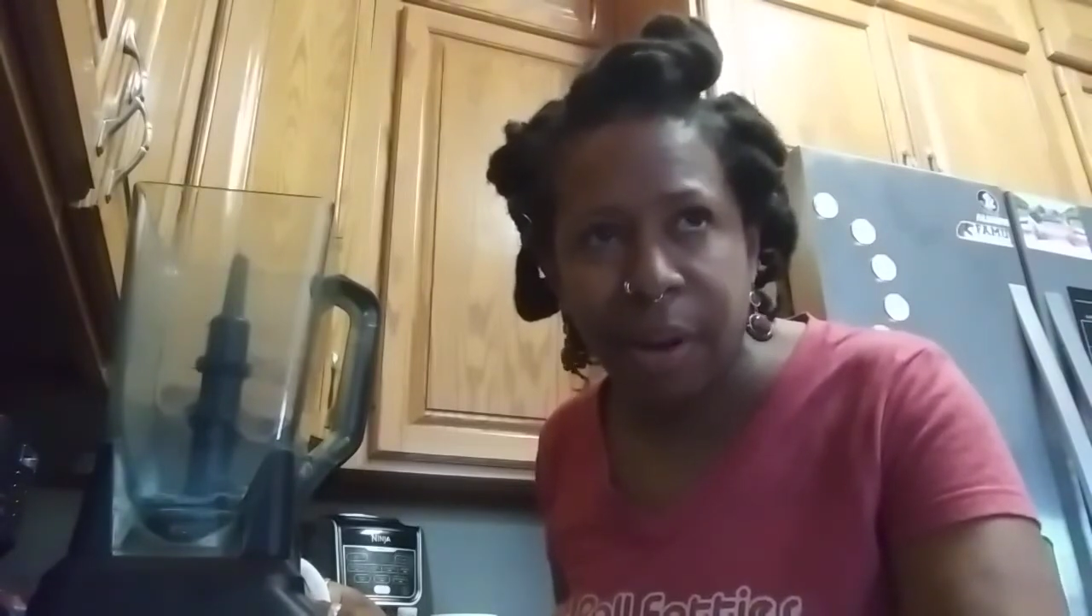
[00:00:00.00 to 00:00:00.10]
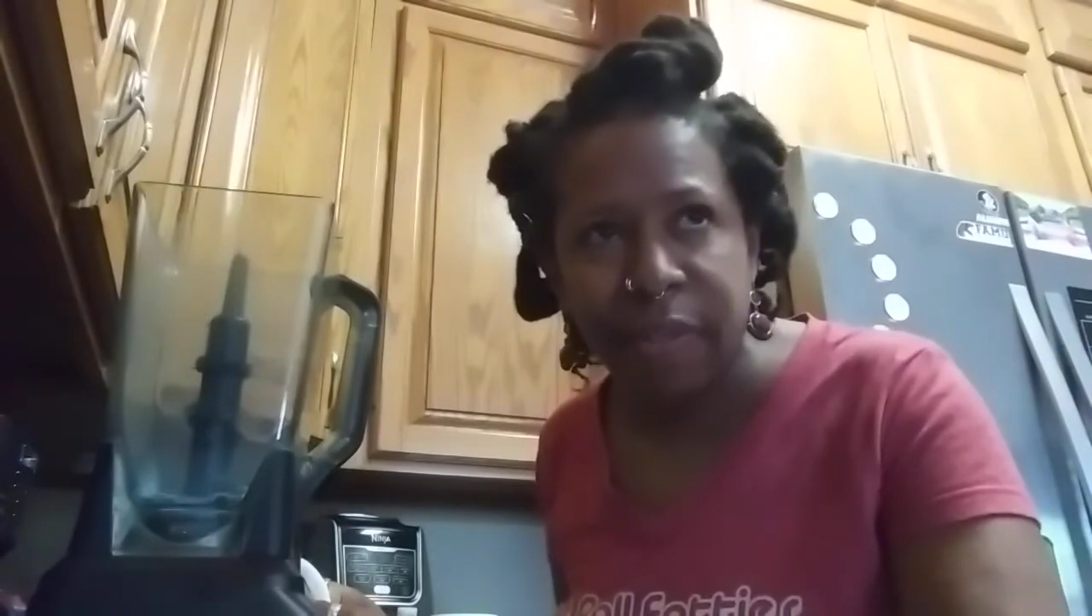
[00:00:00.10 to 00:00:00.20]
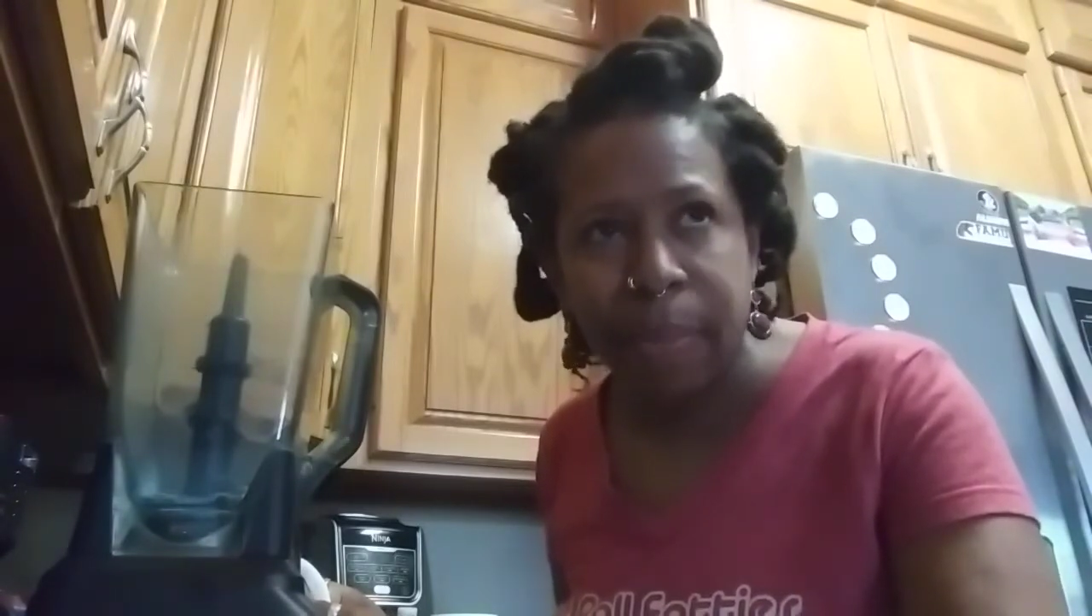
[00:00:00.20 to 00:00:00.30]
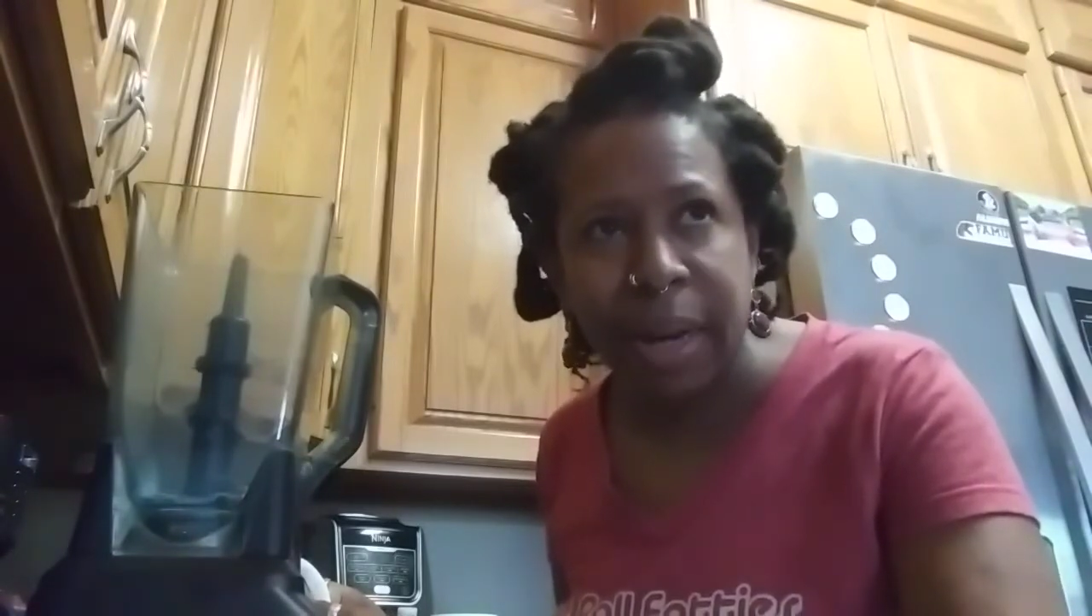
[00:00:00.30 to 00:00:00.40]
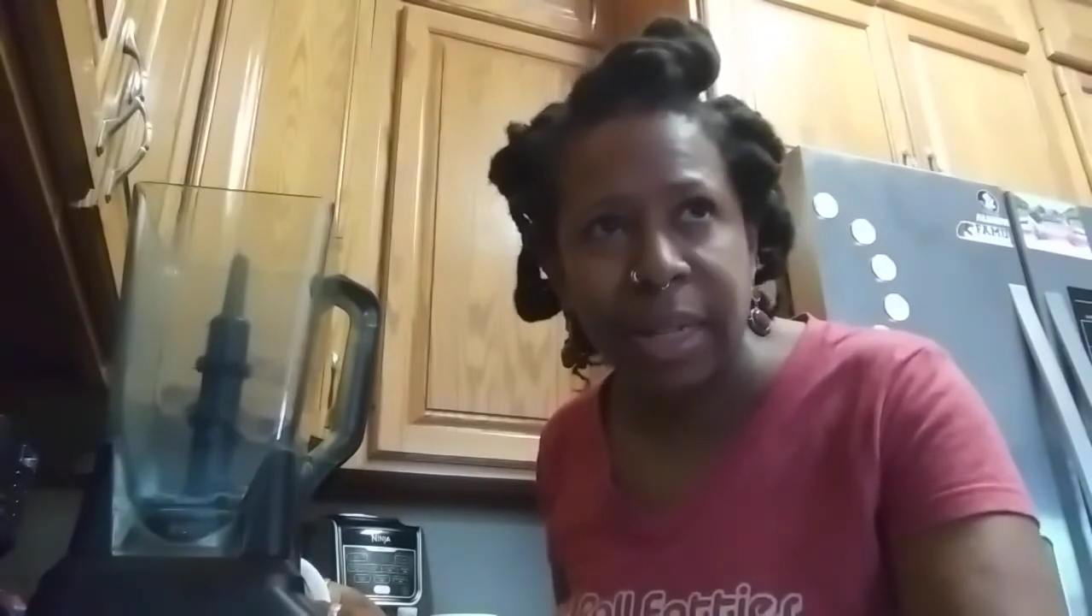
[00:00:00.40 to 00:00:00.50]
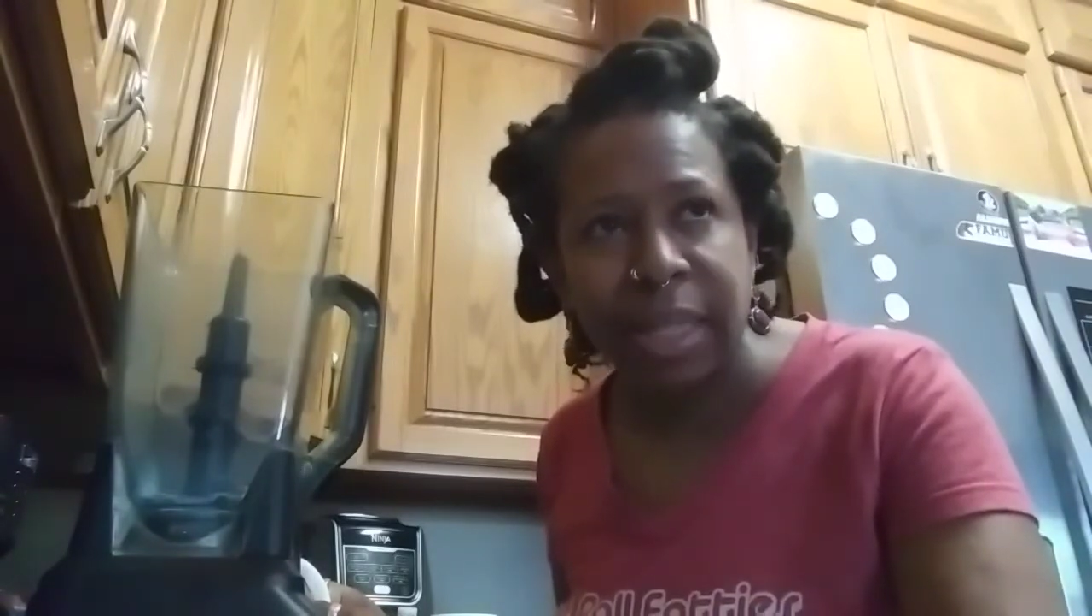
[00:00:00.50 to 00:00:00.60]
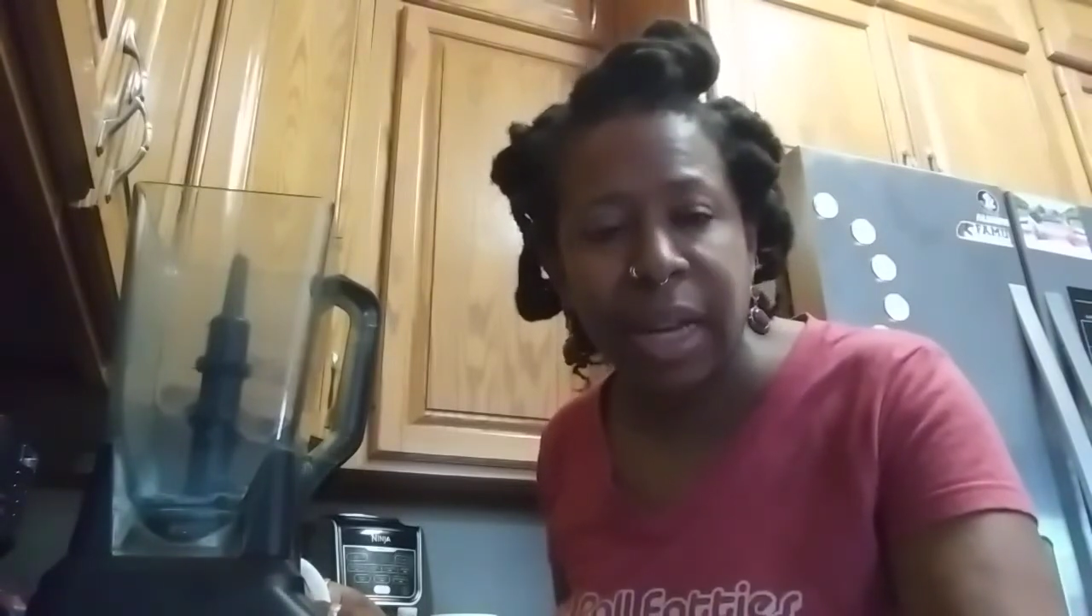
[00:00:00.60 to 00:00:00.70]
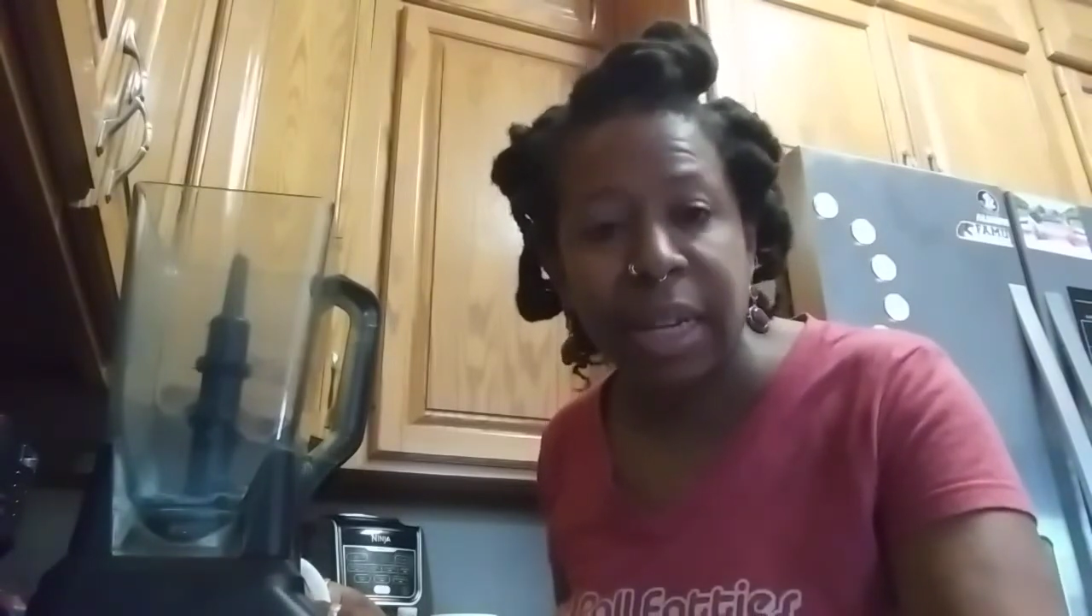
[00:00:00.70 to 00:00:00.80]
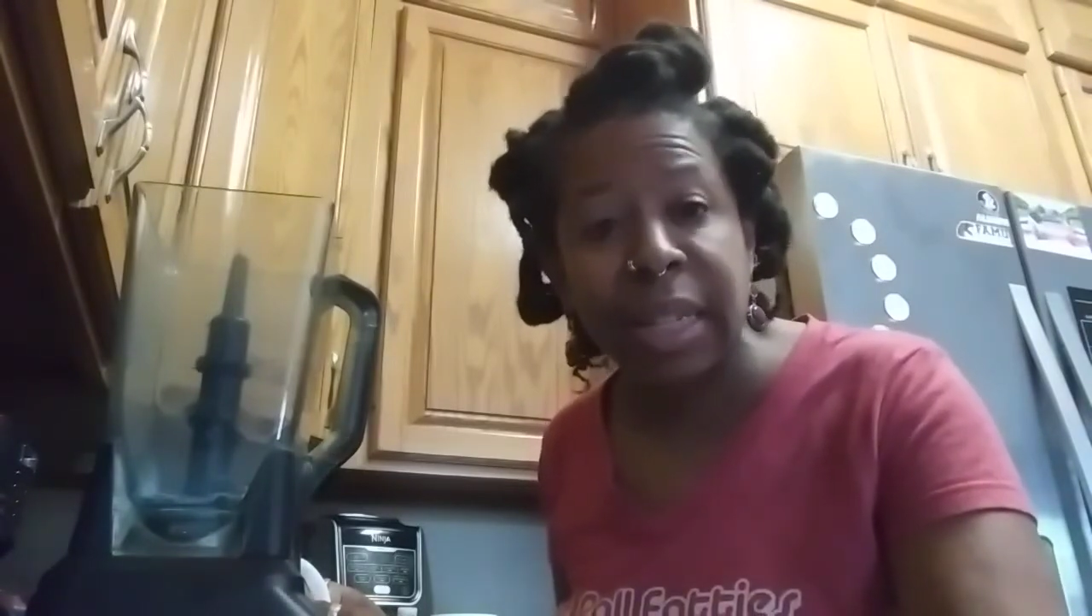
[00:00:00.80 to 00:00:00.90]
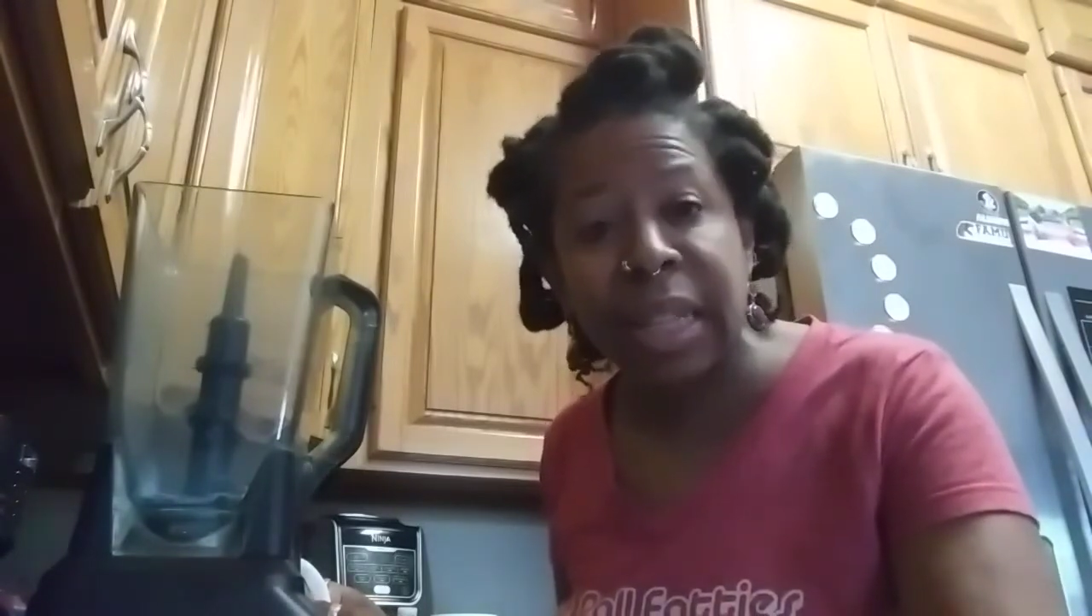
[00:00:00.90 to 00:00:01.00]
everybody
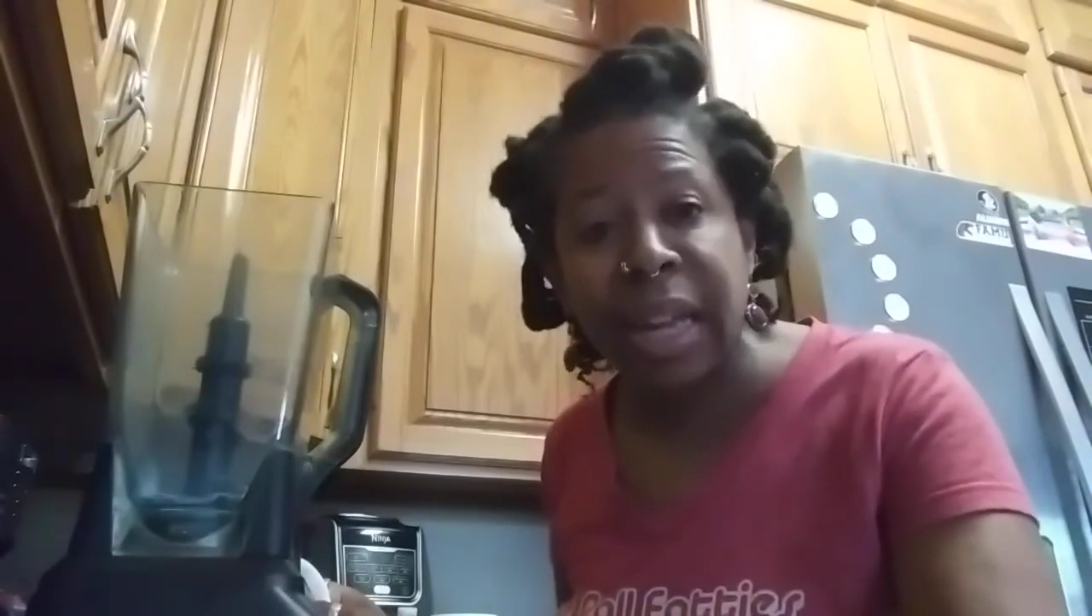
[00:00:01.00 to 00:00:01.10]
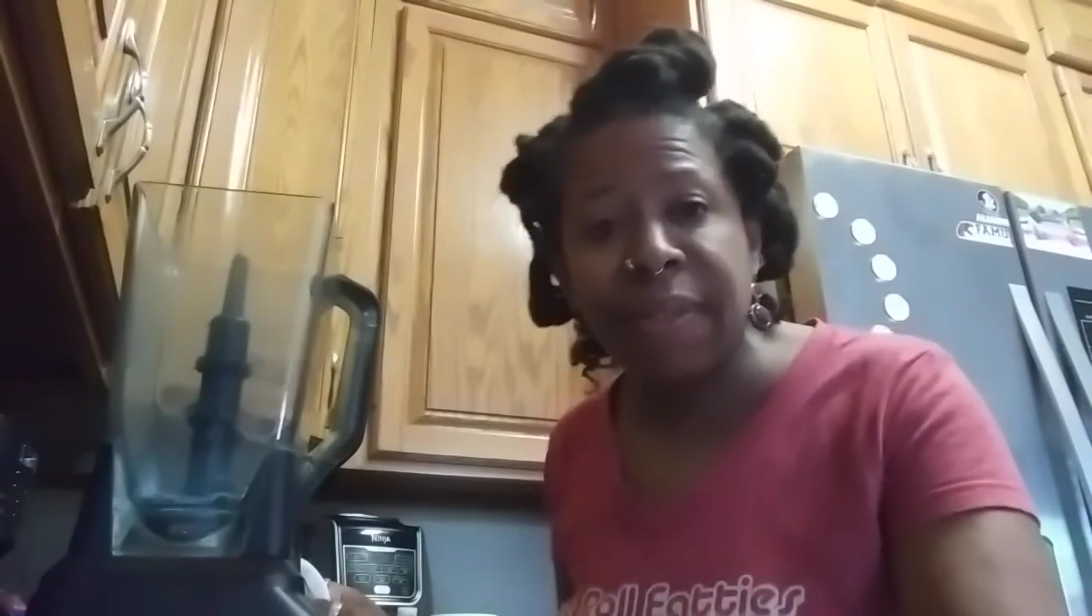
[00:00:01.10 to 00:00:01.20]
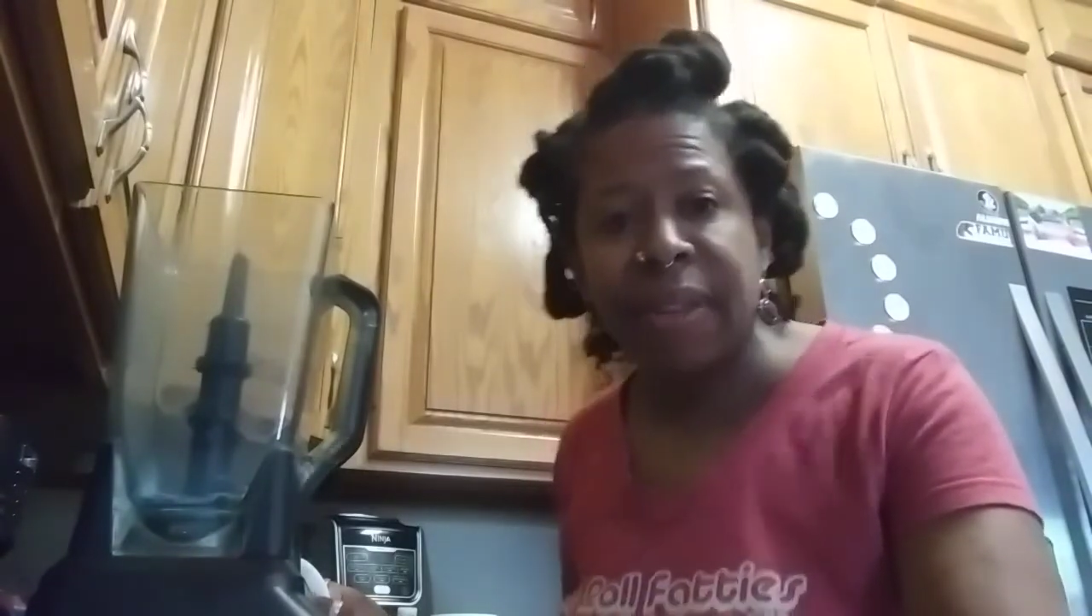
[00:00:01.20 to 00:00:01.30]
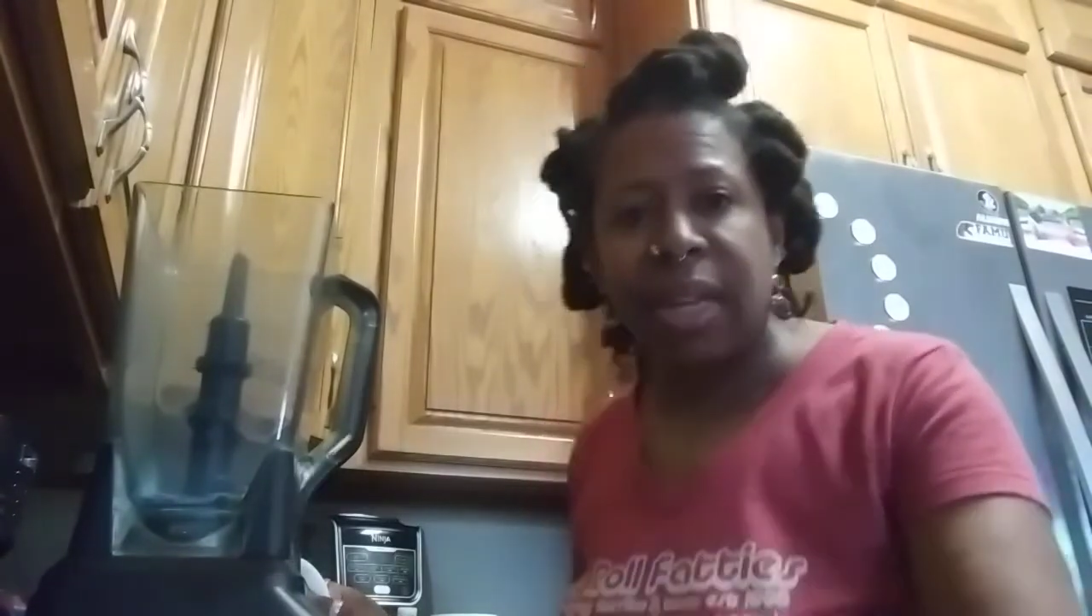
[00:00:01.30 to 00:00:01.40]
decided to leave,